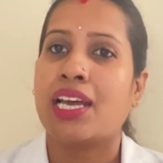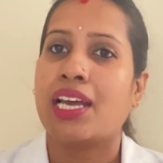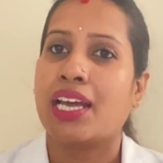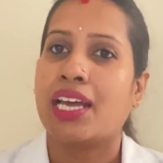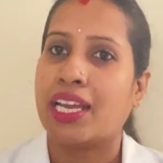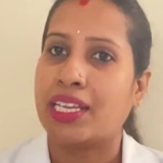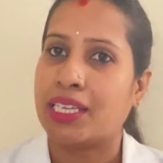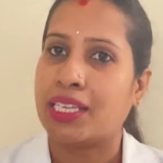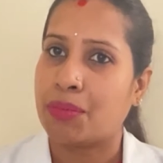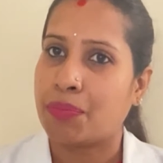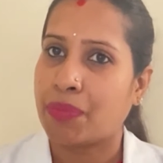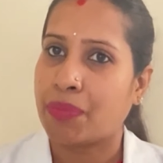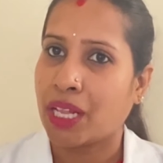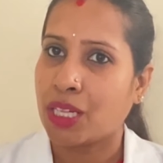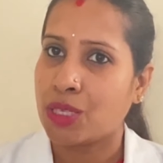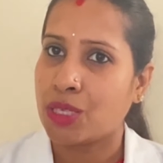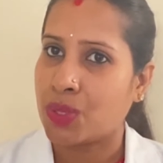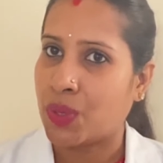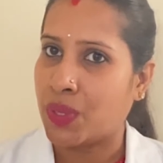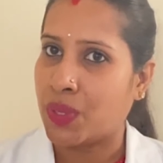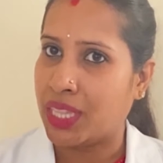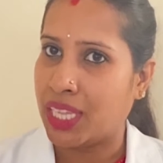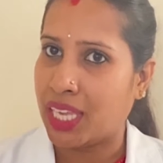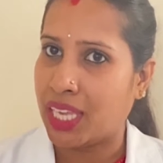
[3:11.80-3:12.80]
It depends
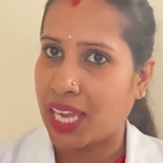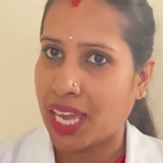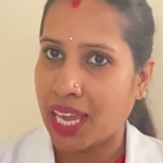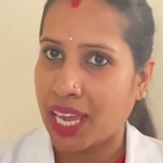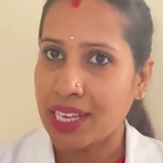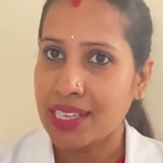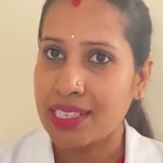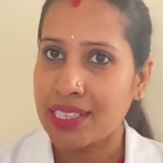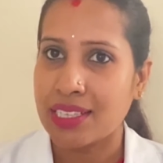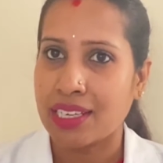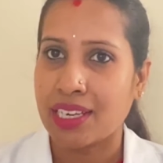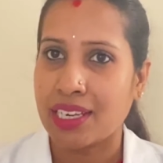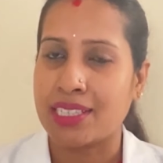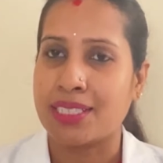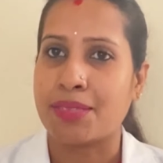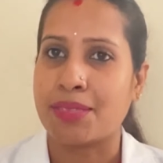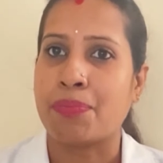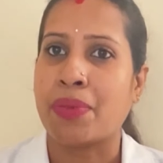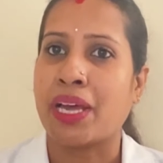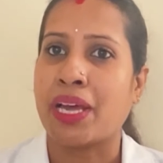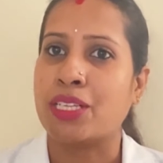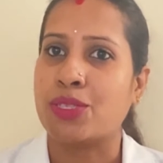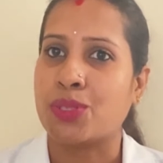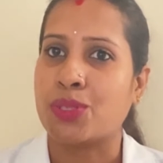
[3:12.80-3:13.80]
on the age, it
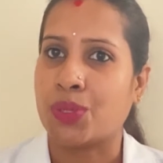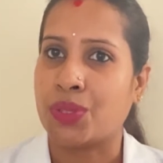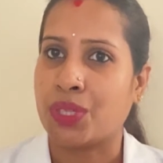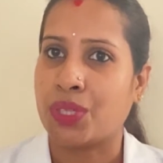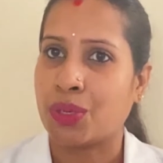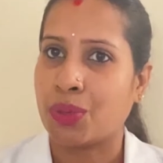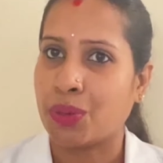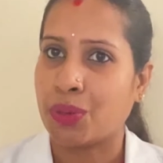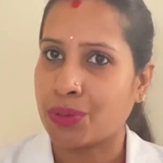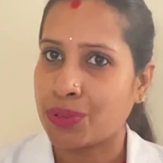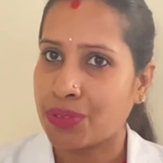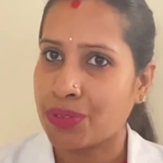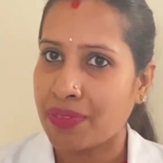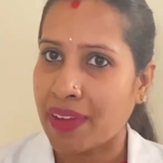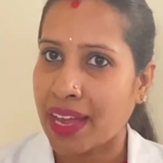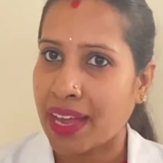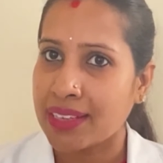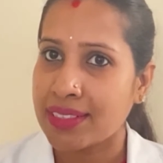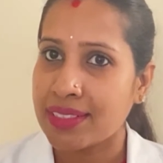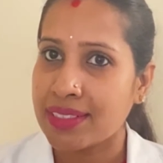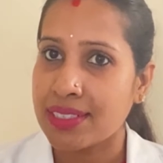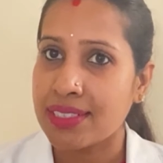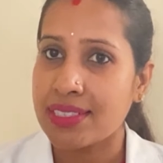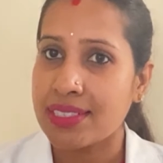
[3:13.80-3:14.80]
depends on the growth
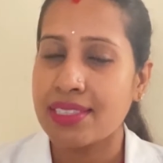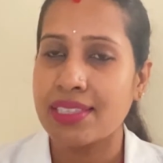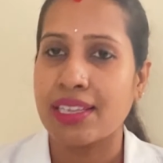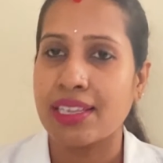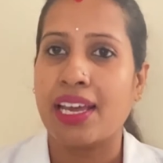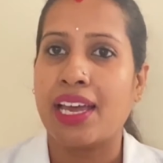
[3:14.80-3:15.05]
factors,